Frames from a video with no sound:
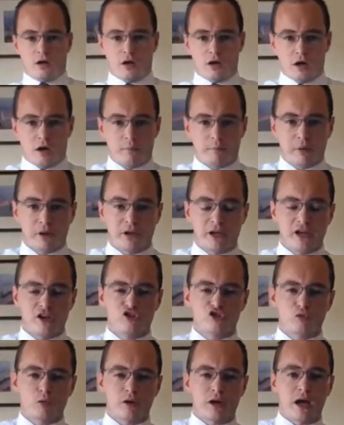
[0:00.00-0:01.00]
a
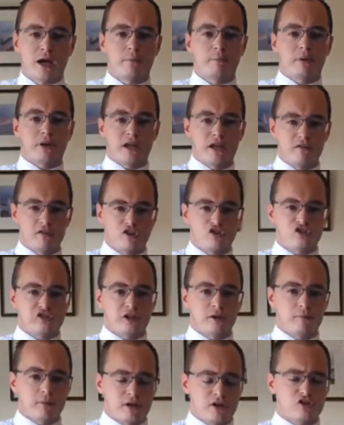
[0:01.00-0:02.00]
place where I previously
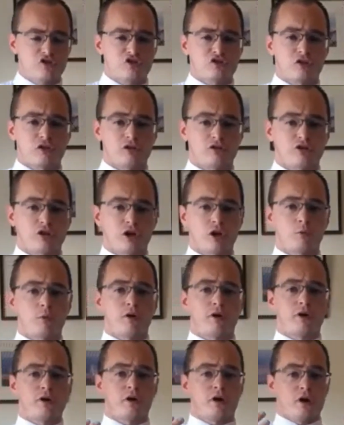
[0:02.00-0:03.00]
ministered, there
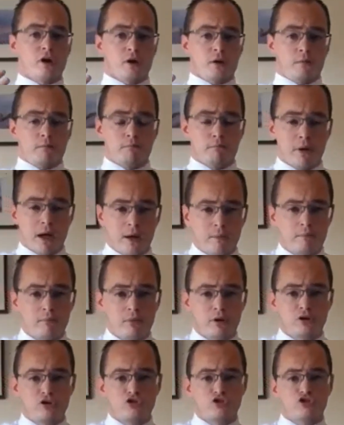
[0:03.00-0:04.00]
were
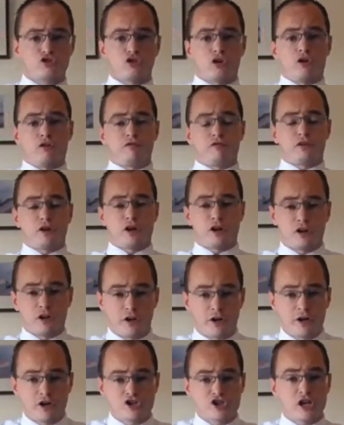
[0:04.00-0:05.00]
members of the
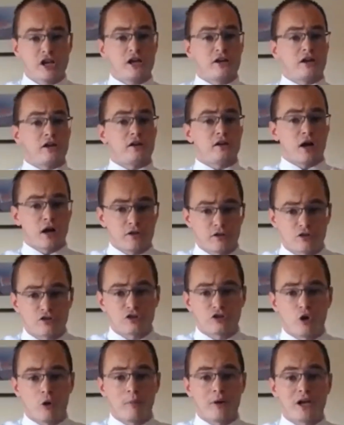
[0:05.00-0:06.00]
clergy in another
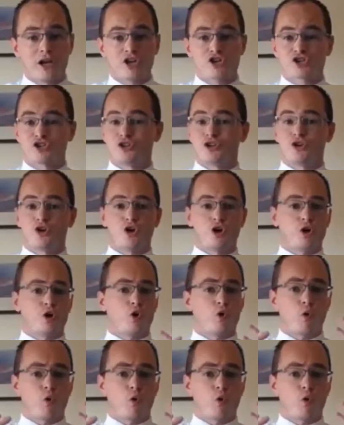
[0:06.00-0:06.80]
denomination who